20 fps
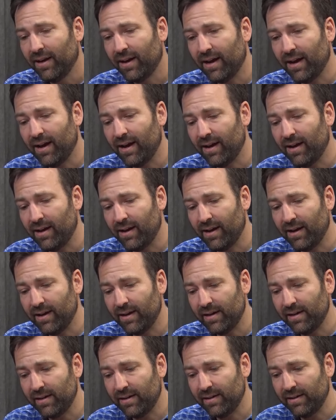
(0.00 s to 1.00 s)
uh, uh, uh,
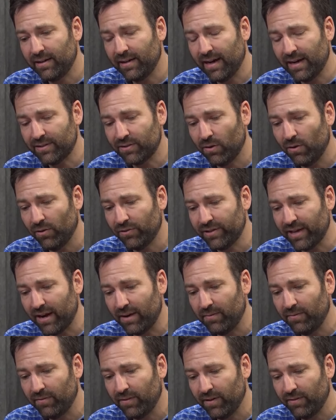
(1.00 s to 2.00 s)
it has a whole set
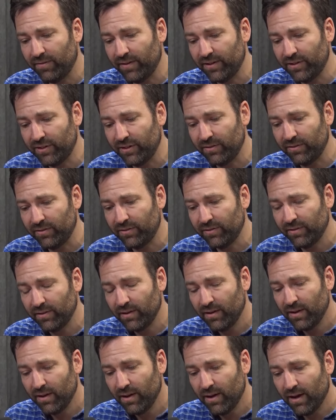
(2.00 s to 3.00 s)
of, of issues.
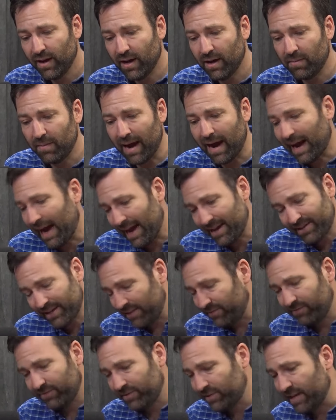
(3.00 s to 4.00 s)
Um, I, as
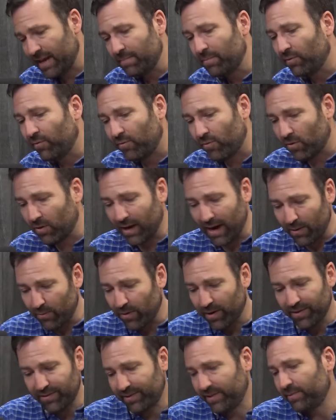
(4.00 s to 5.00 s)
I've said before, I
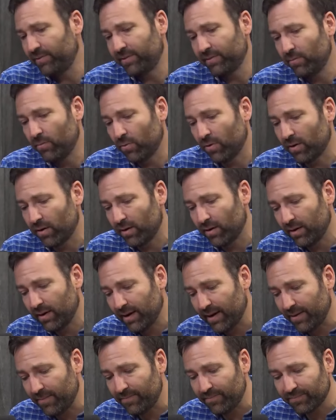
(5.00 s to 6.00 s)
want to see some more
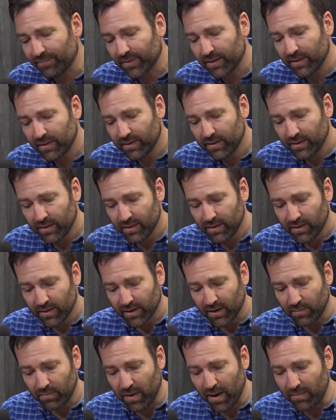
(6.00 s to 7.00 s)
um,
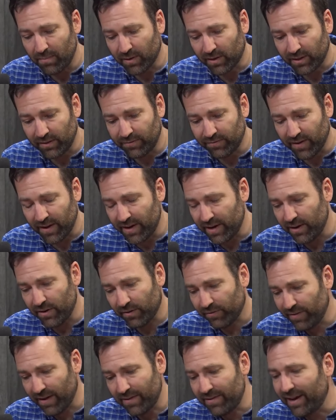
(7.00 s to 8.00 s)
kind of publicly funded
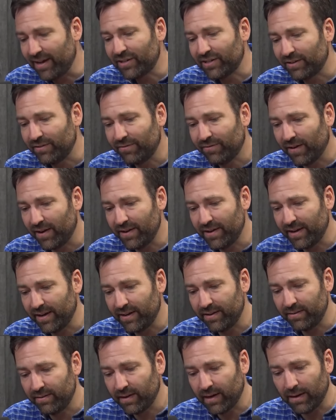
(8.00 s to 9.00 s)
or foundation
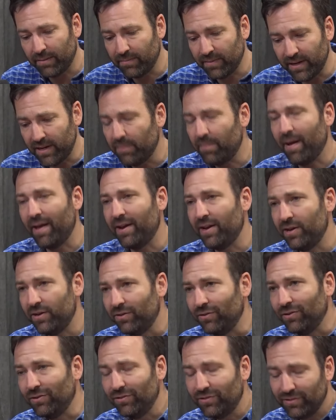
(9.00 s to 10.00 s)
funded um, independent
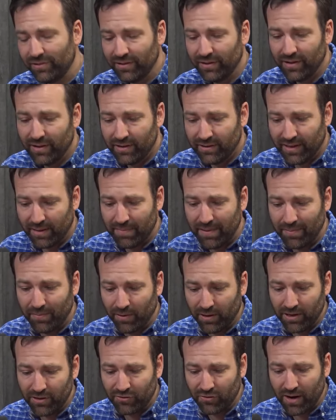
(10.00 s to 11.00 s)
news that
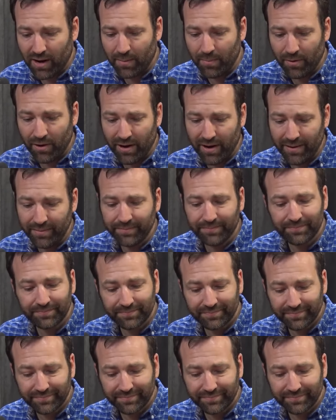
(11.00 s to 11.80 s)
people can draw upon.